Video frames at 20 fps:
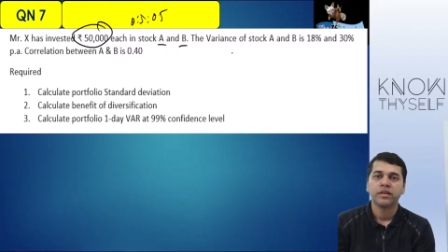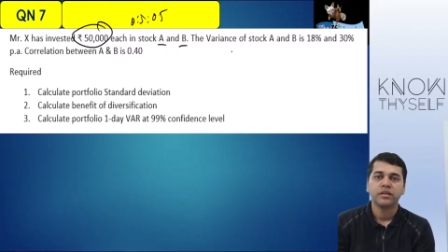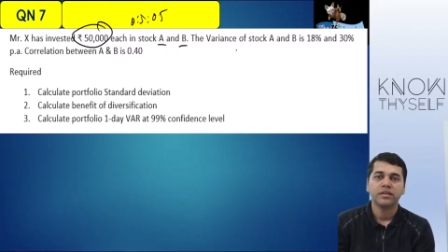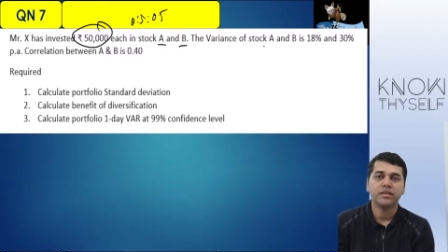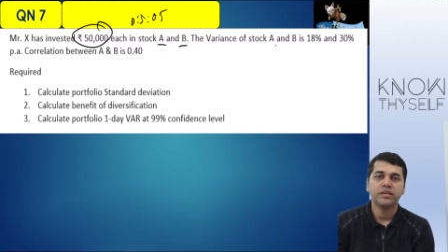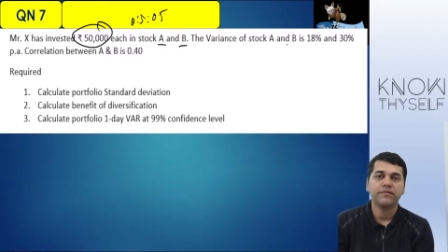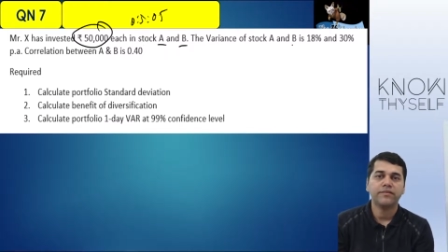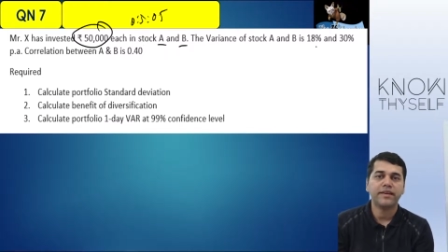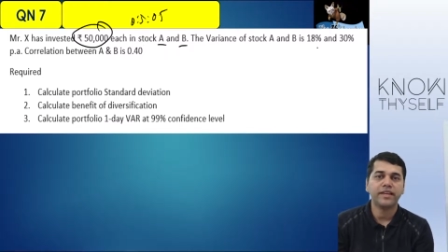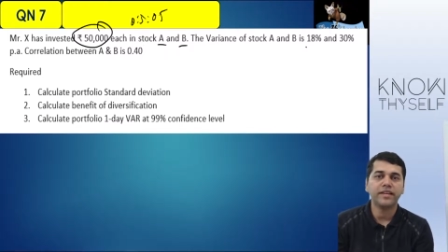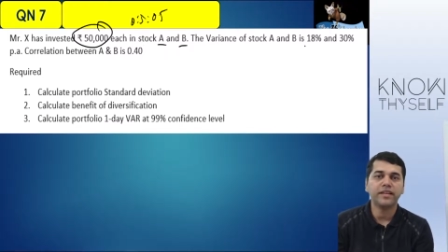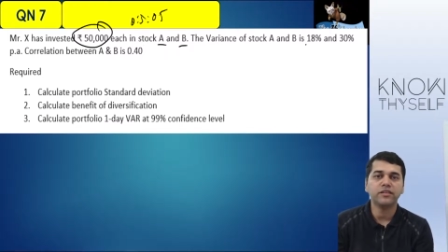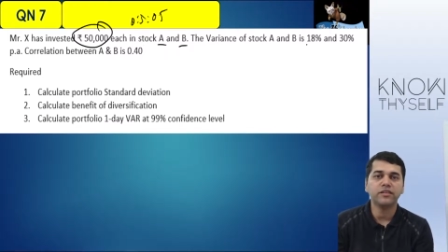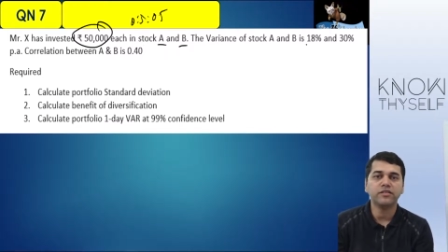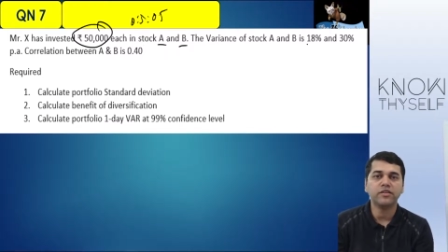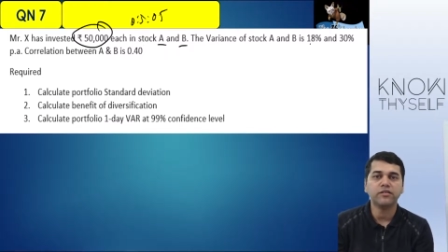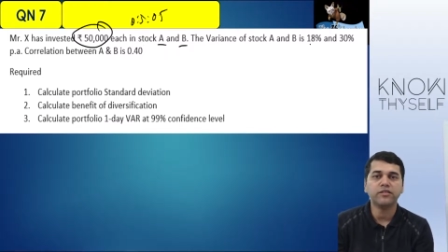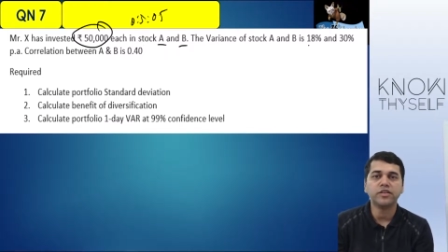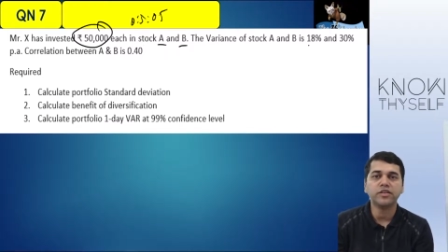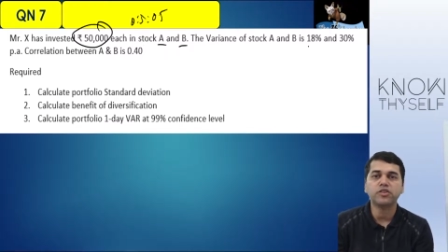The variance
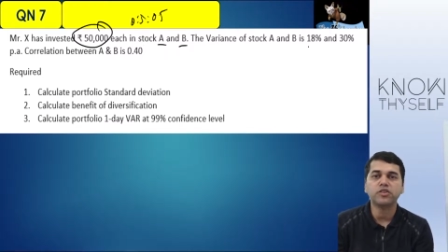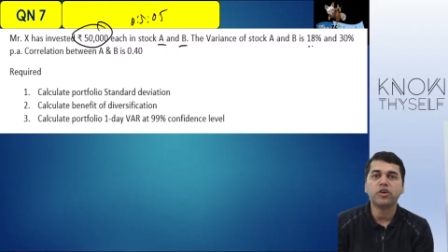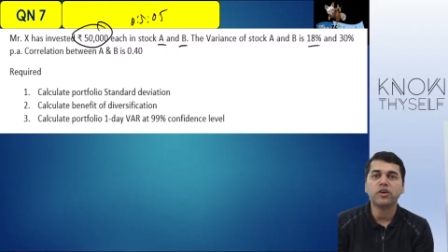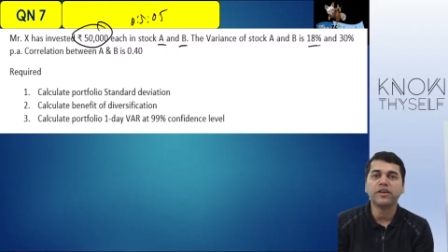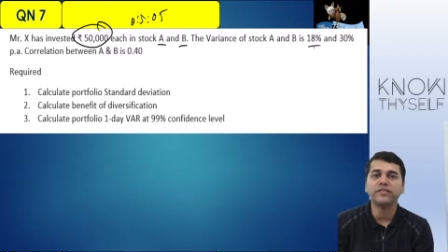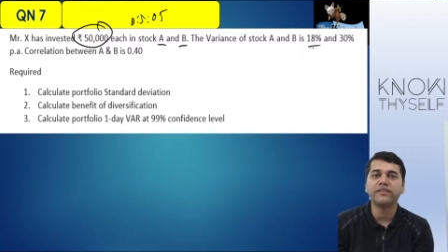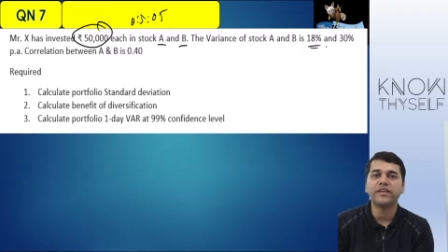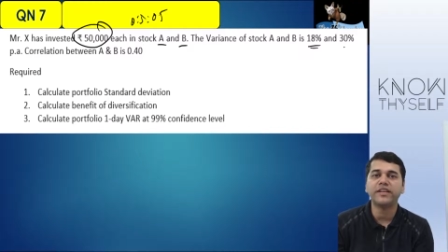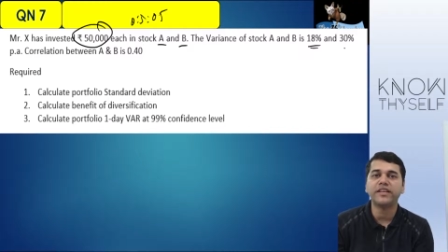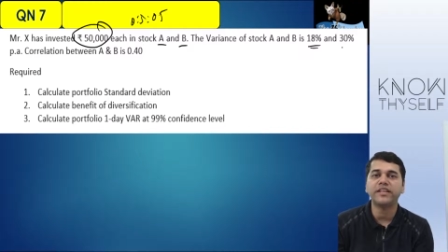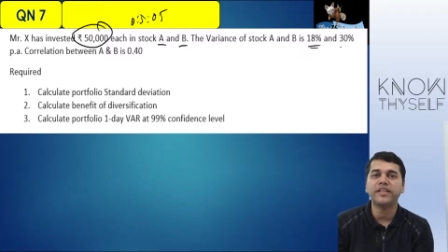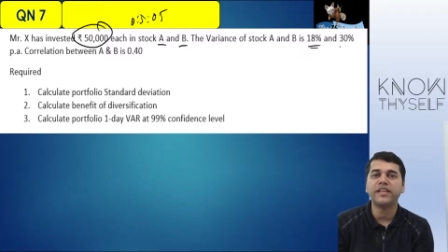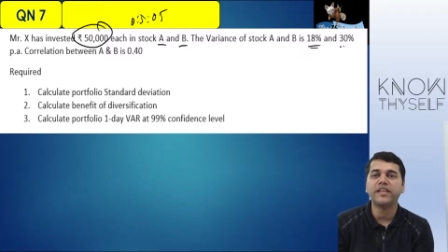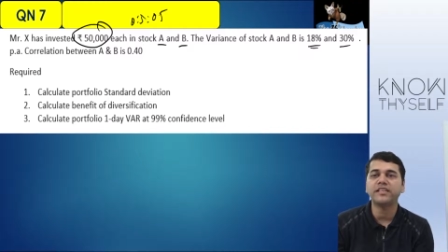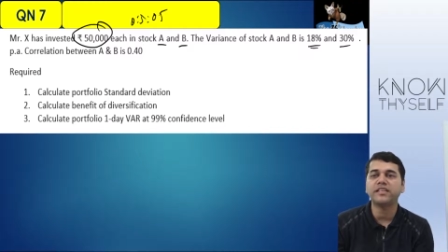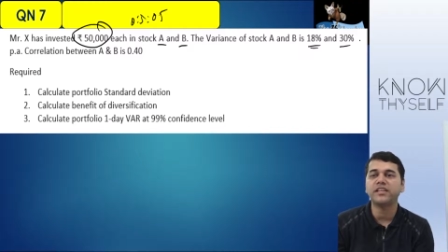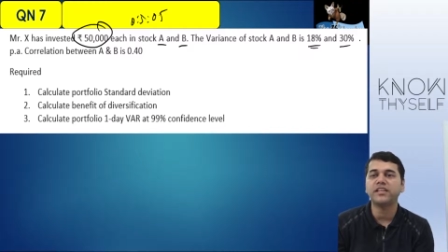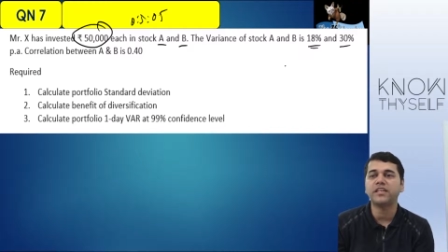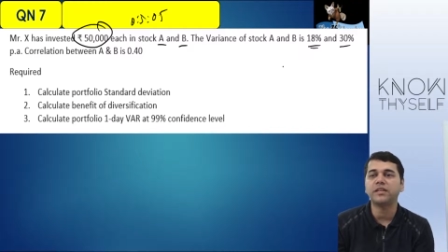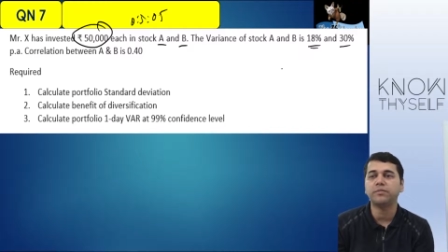of the stock is 18 and
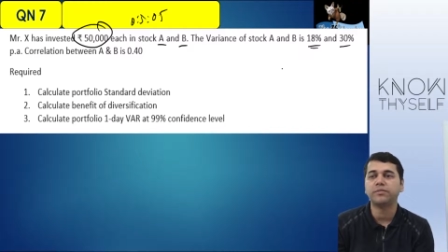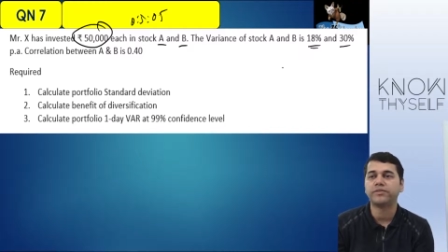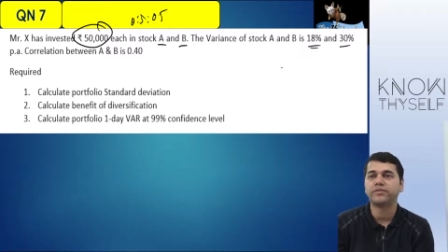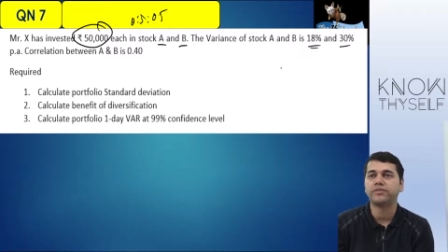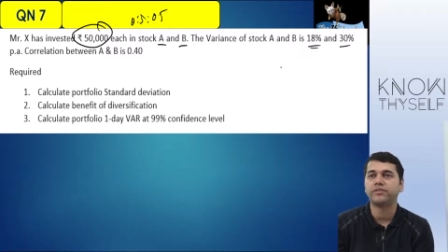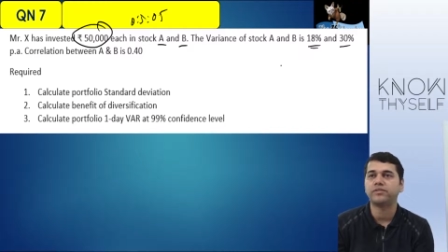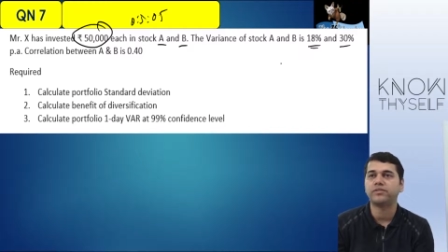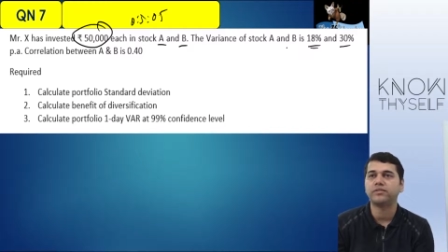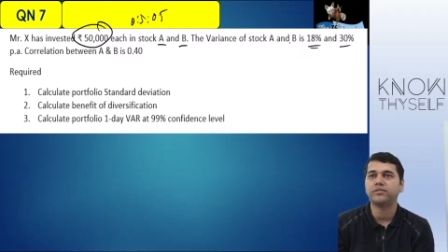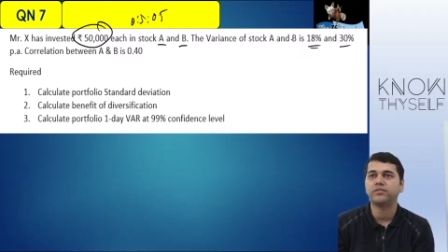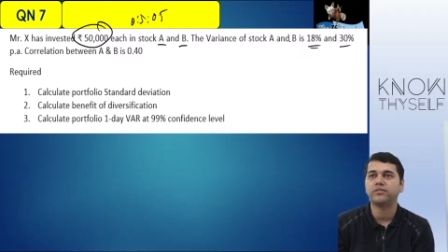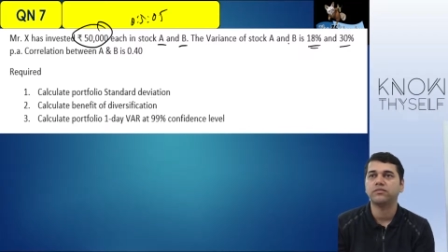30 percent.